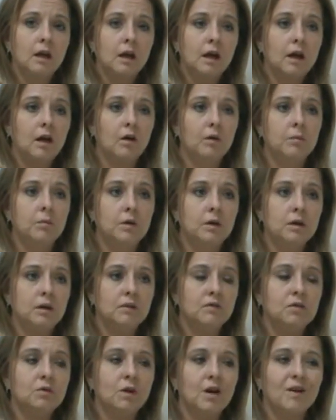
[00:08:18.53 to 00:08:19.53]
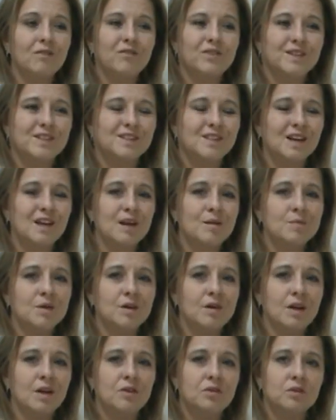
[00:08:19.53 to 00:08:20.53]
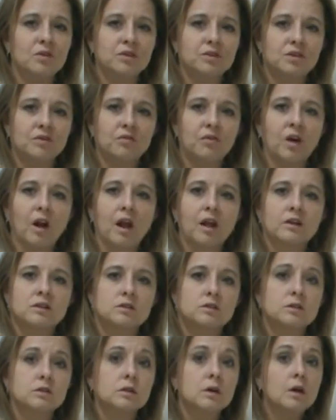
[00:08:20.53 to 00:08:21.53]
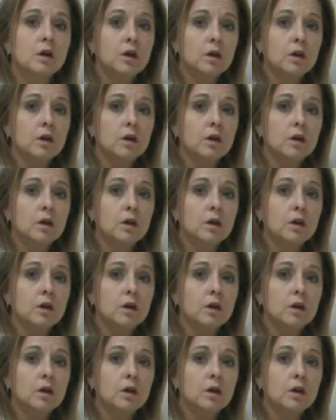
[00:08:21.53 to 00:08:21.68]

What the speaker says: how many of you have the same in your different answers.